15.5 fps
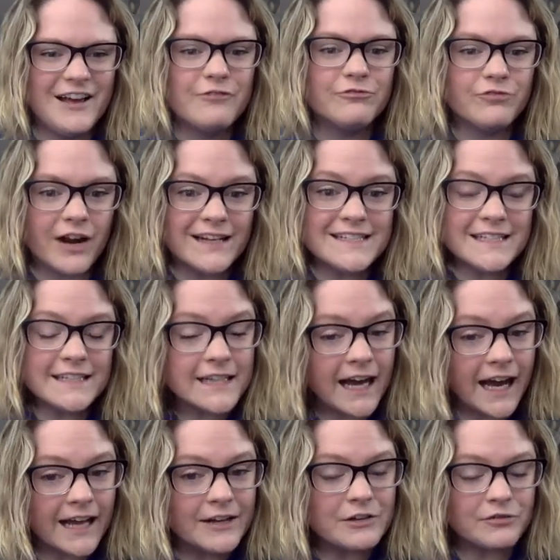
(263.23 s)
Run to
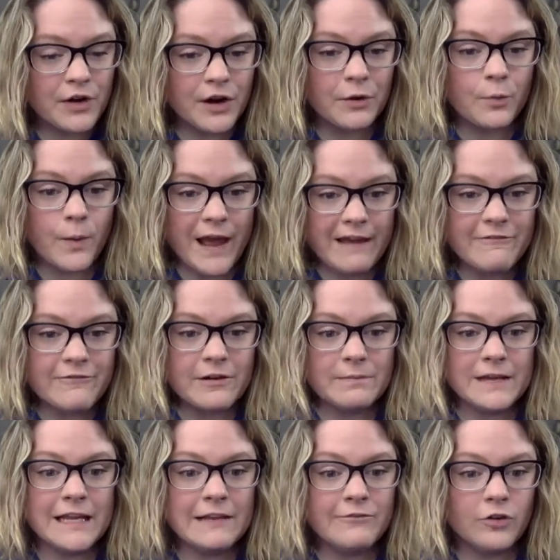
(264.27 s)
God, run away from
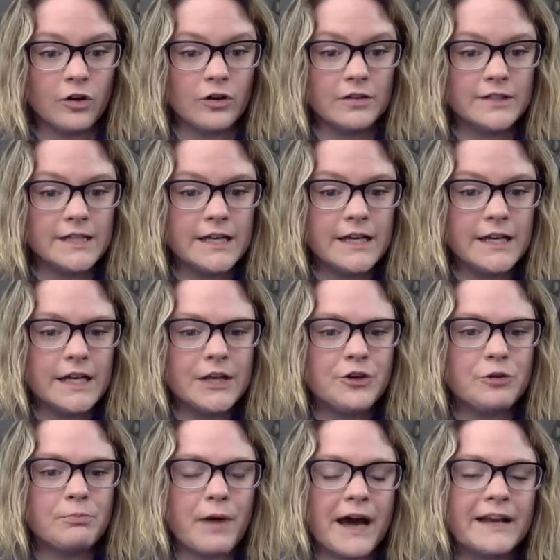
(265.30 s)
evil.
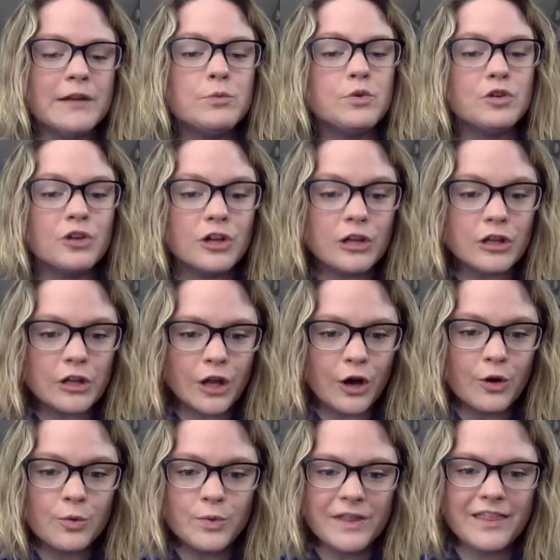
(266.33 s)
Your body will
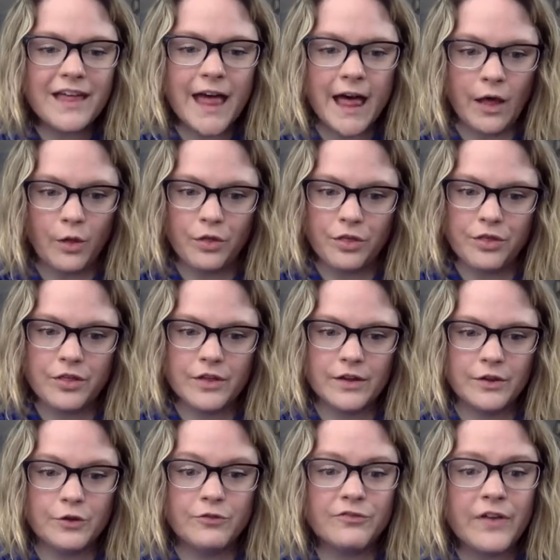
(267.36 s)
glow with health.
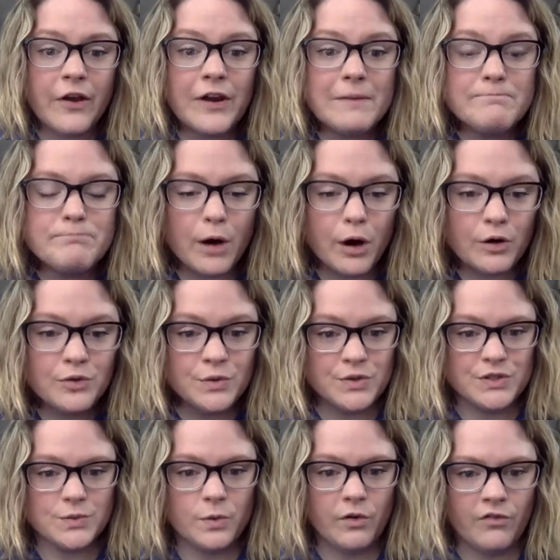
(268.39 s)
Your very
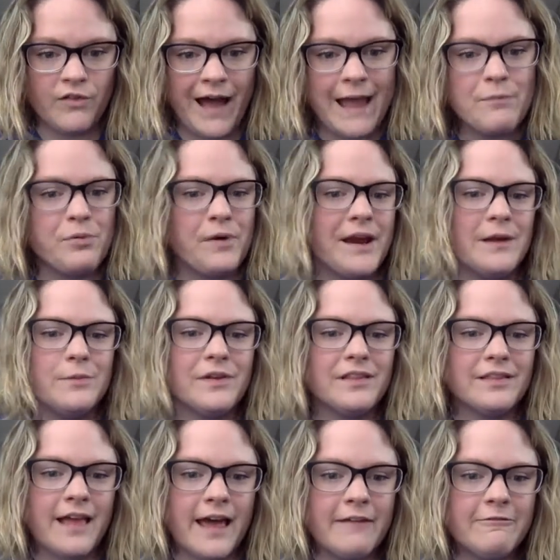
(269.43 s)
bones will vibrate with
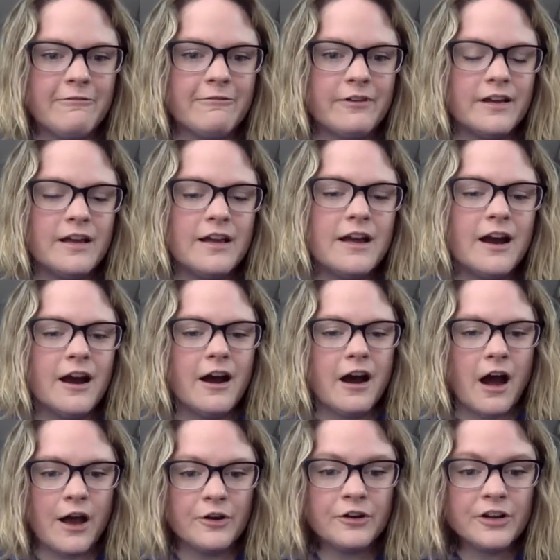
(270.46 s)
life.
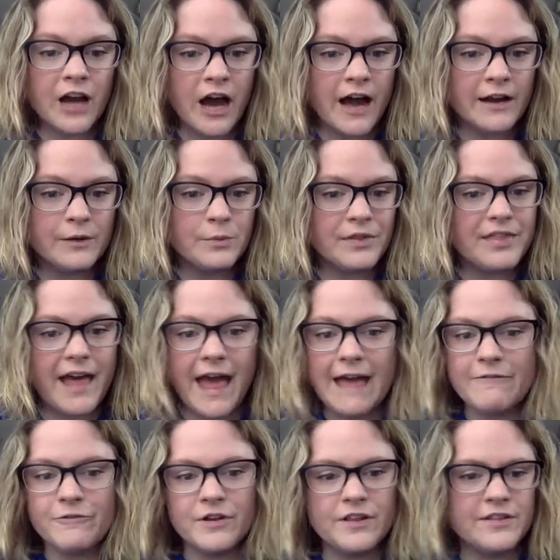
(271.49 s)
Honor God with
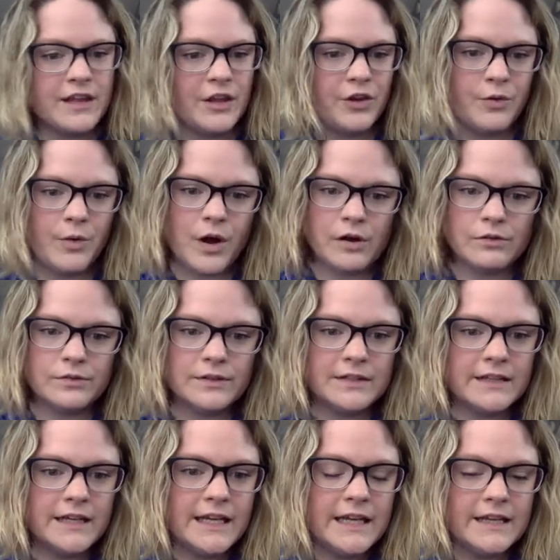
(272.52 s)
everything you own.
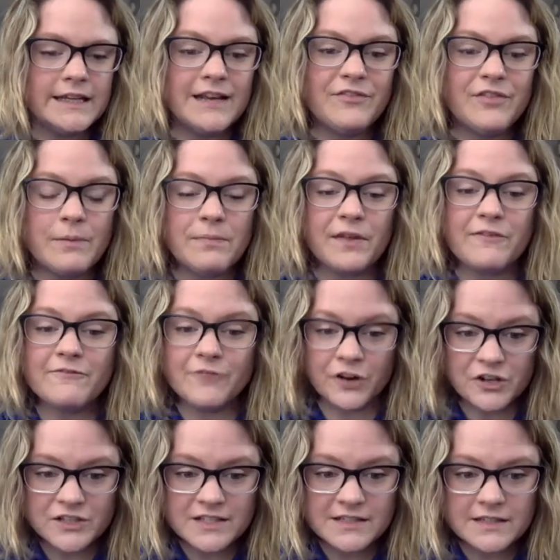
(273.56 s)
Give him the
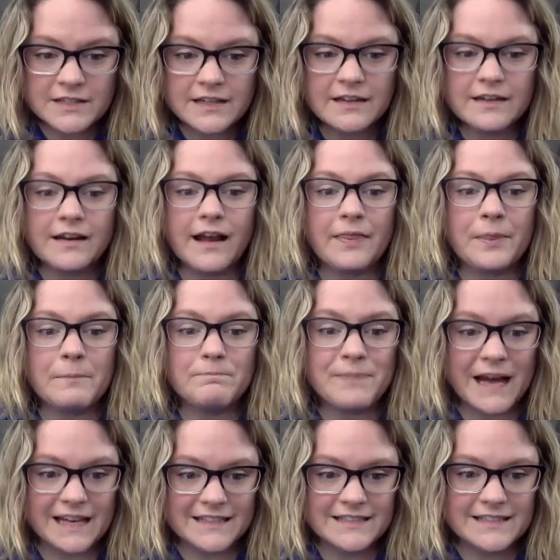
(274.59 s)
first and the
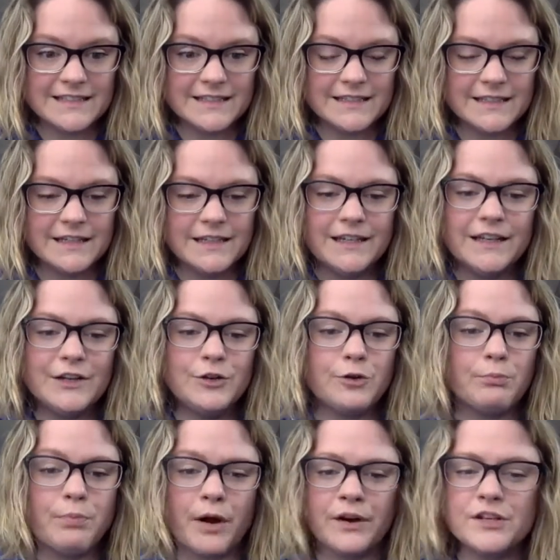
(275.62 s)
best. Your
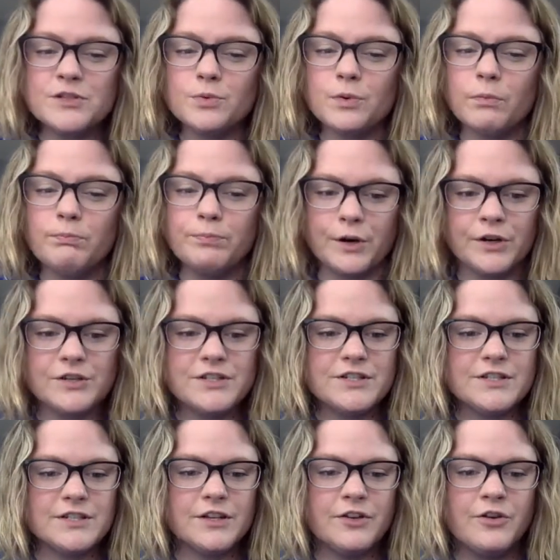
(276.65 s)
barns will
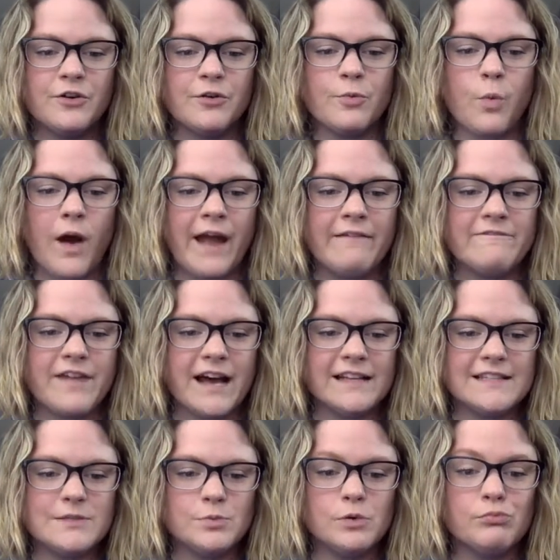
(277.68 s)
burst. Your wine
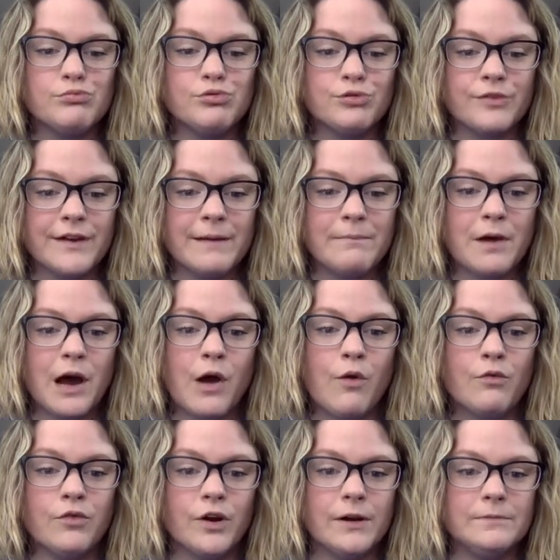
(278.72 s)
vats will brim
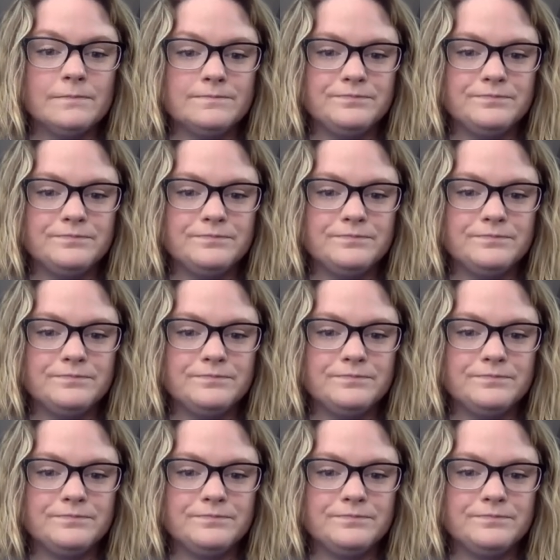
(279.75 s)
over.